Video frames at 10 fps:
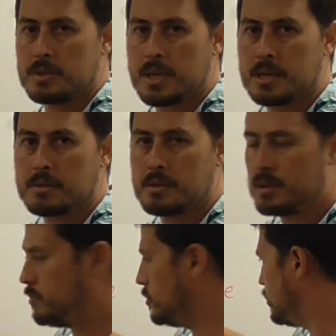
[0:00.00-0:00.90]
which has the
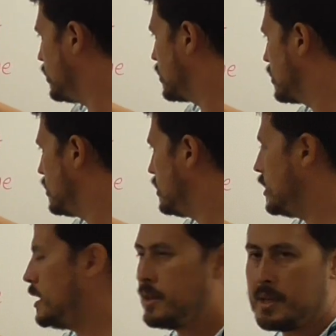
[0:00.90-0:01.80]
double bond.
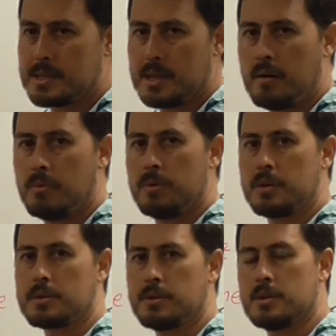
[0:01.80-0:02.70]
And that's how it
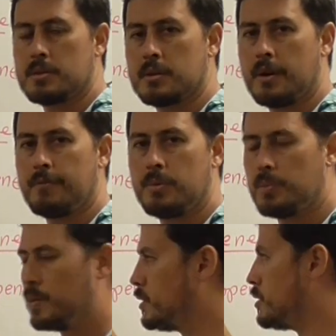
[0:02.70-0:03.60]
works in the stuff. When
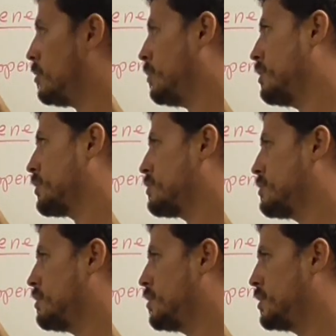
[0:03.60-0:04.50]
we've got the homologous
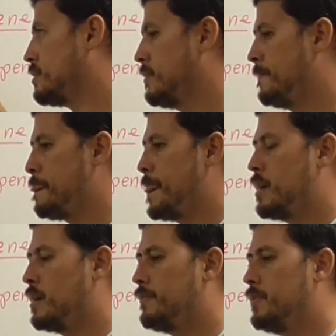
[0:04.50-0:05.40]
series,
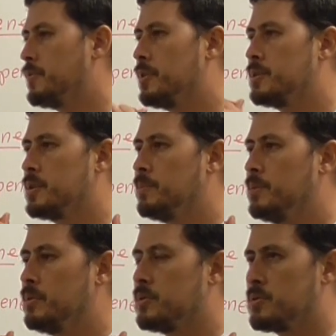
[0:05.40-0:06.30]
if you've got a
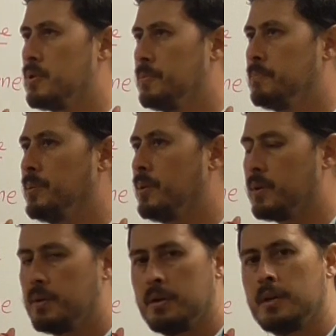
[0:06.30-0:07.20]
double or triple
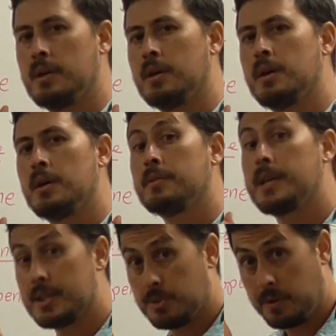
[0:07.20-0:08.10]
bond,
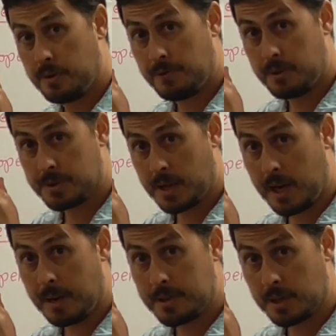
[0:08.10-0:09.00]
that's where the first
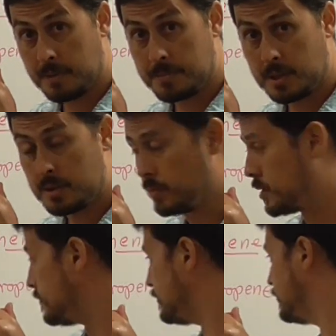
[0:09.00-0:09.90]
carbon comes into it.
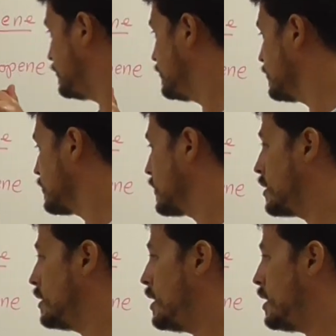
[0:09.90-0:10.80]

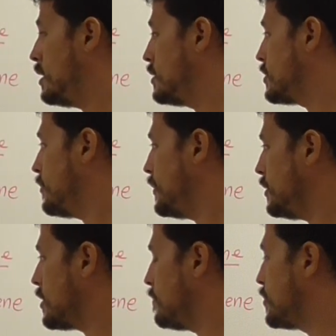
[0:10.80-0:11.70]
So if we
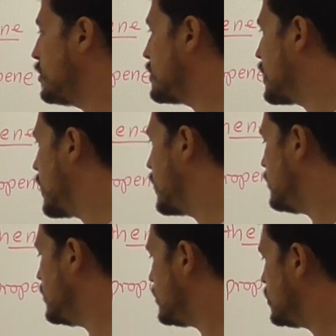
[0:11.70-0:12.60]
look at
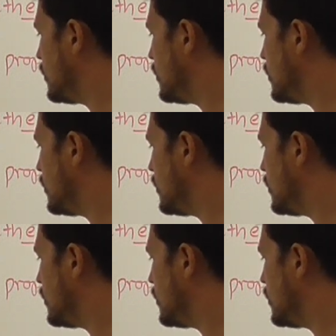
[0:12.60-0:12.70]
butane, this is